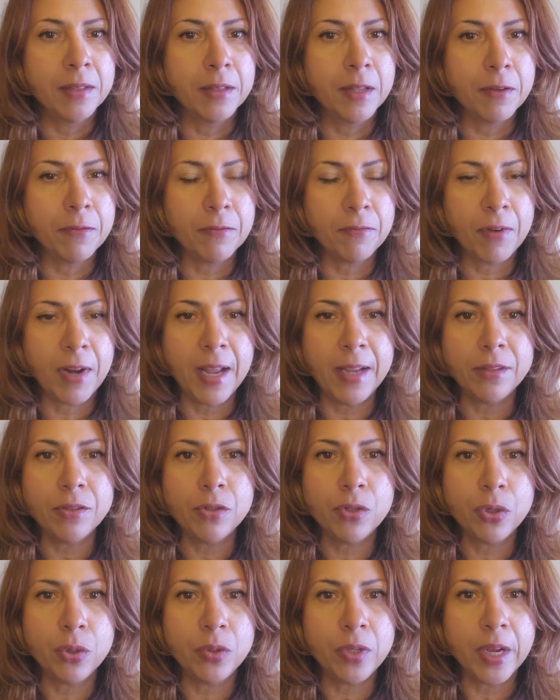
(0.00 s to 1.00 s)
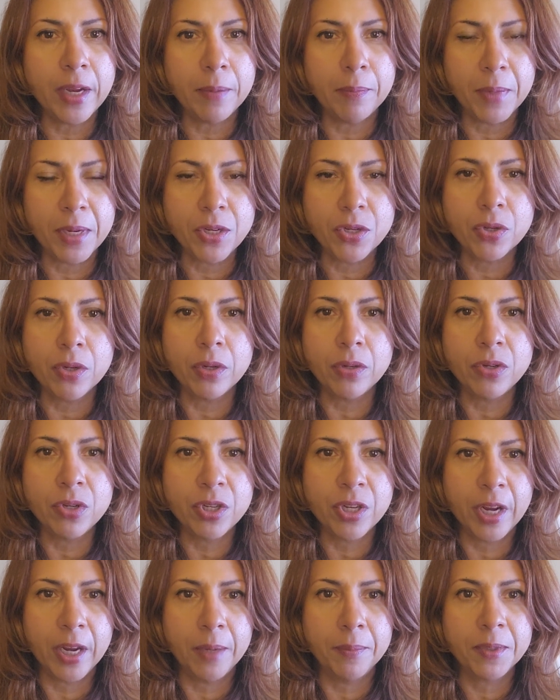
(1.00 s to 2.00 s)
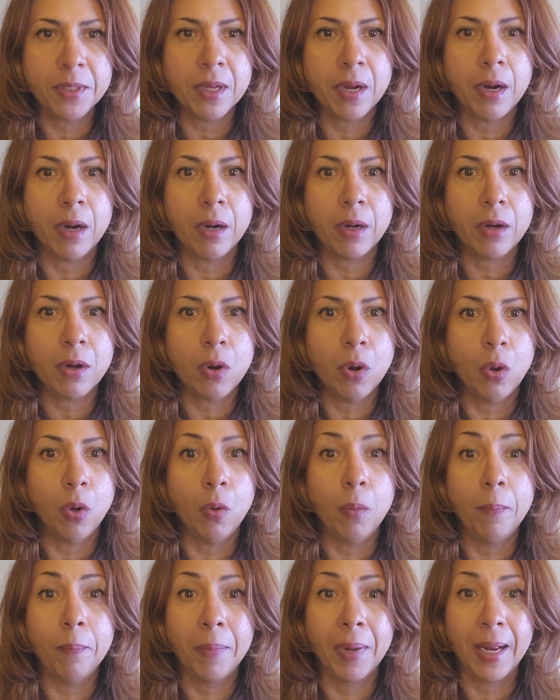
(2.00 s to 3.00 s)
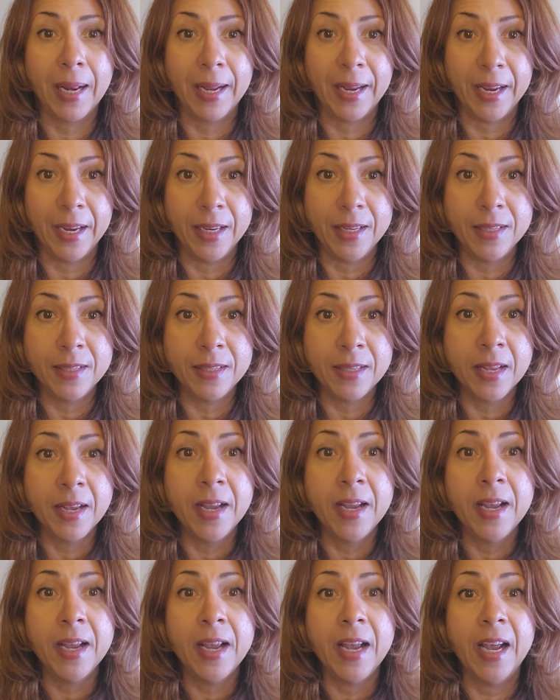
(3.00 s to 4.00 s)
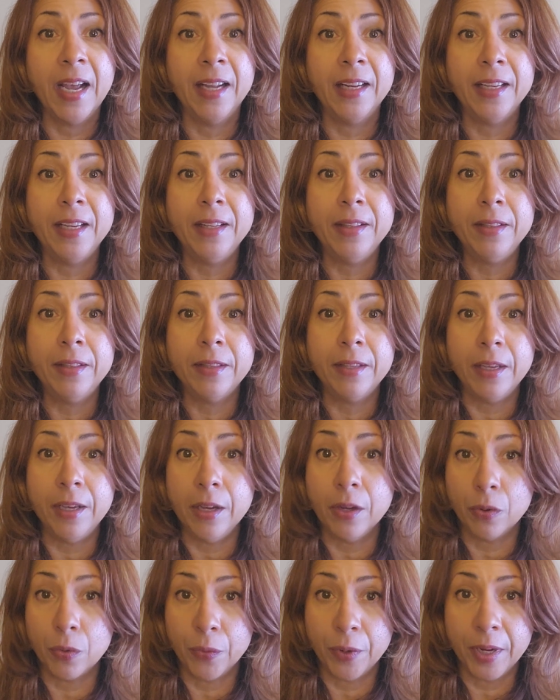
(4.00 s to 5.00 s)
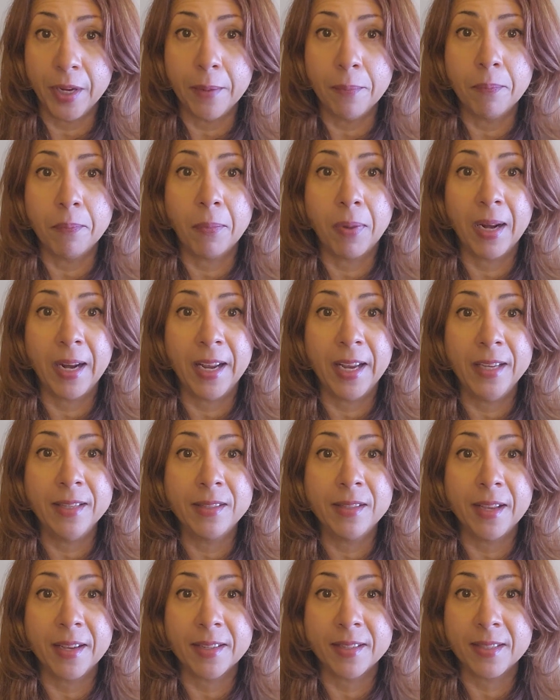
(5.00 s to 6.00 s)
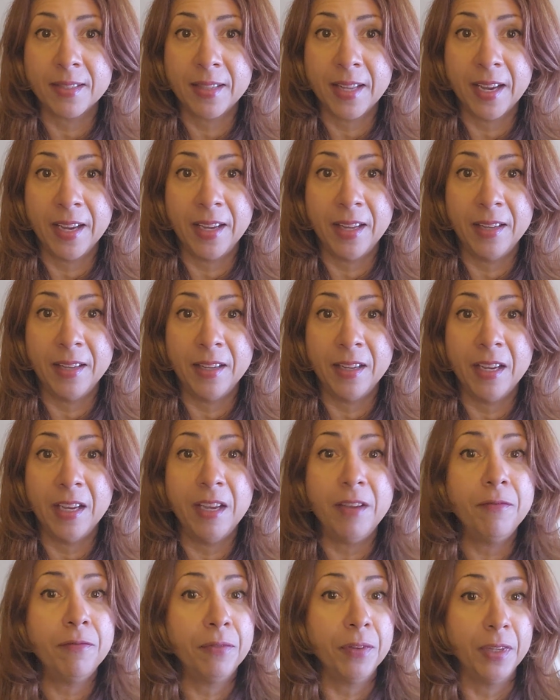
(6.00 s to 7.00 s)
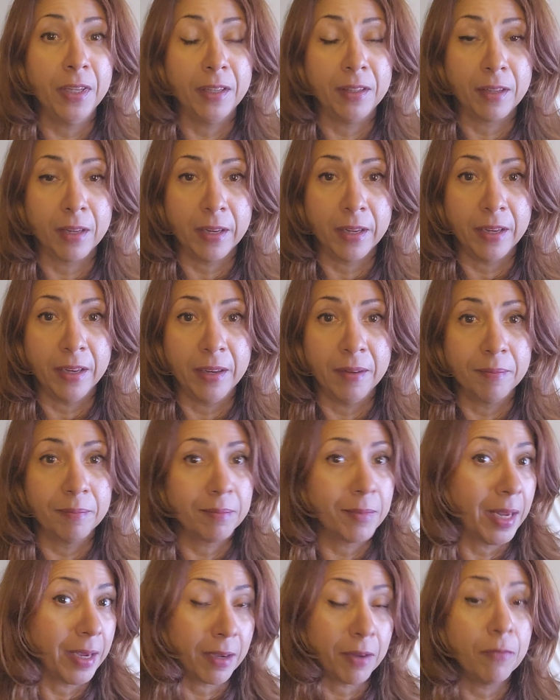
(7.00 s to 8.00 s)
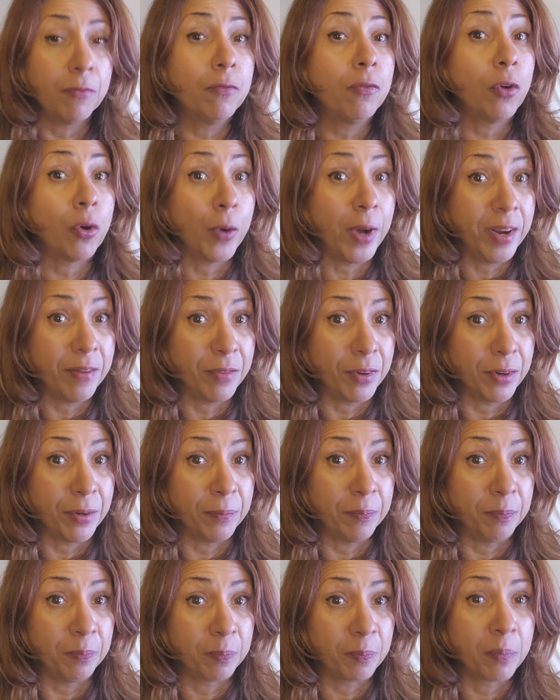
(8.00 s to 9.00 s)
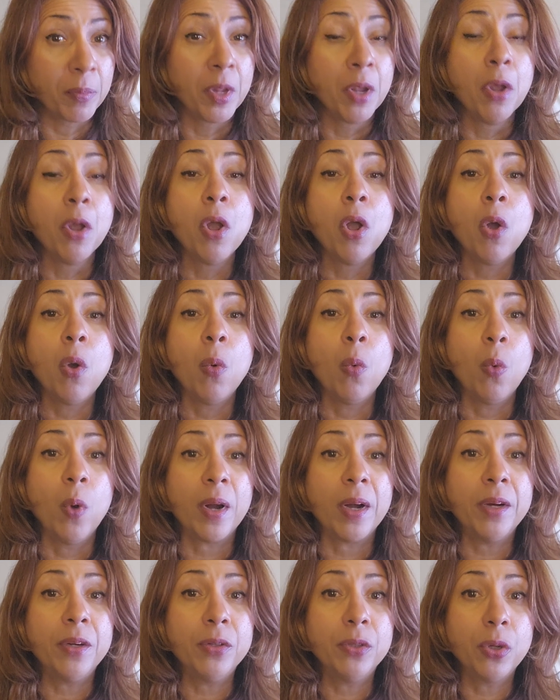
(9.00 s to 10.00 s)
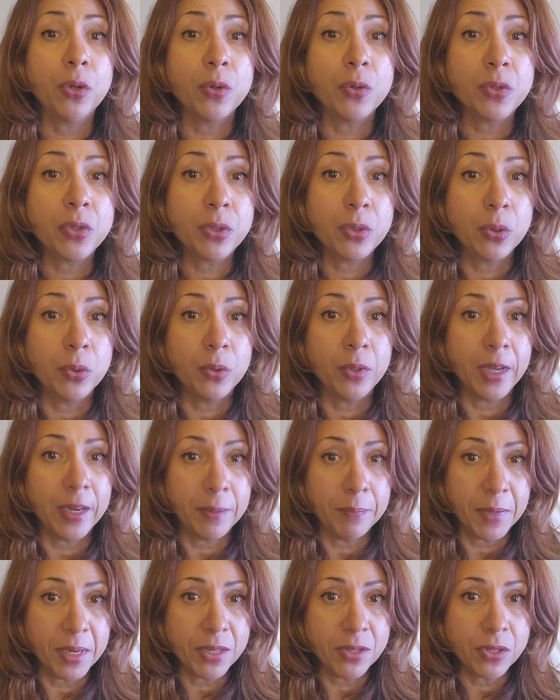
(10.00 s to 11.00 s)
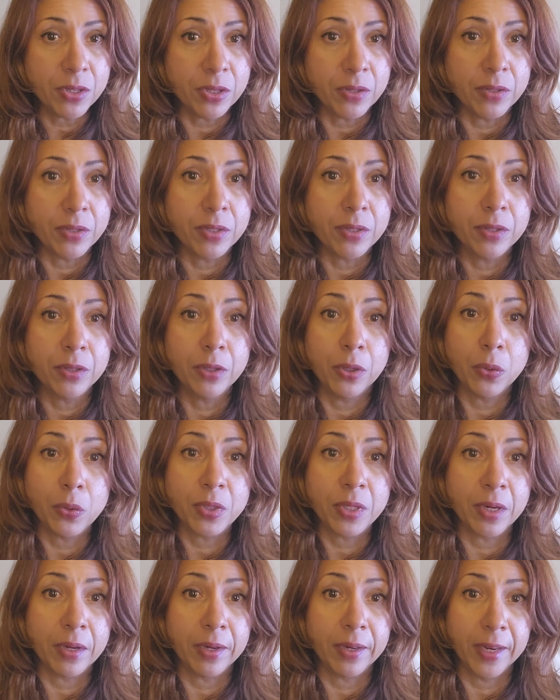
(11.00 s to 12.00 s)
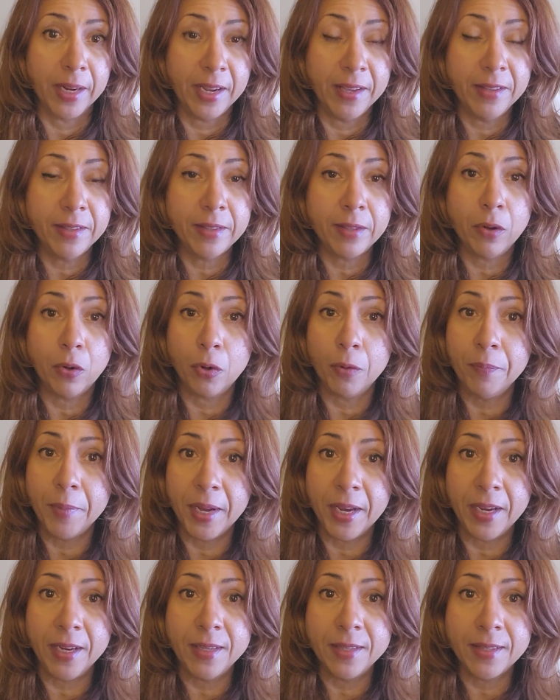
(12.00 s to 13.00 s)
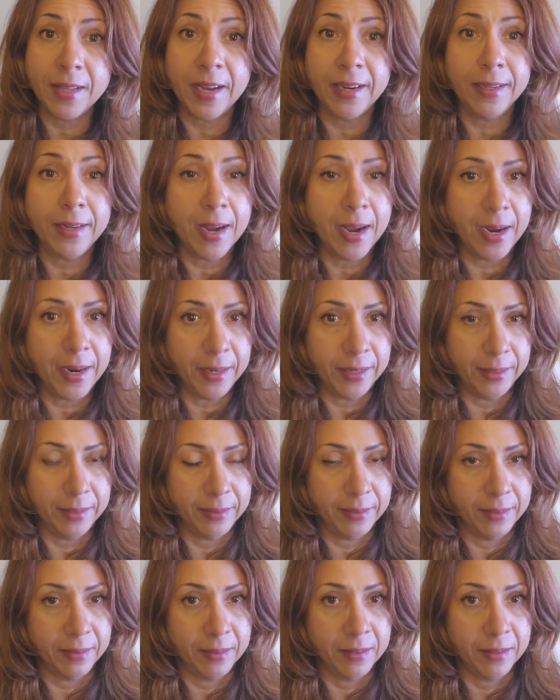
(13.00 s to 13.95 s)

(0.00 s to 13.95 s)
The flat two-dimensional shapes are called planes, and in theory, planes extend infinitely, like forever. What are those two dimensions? Those are length or base and height.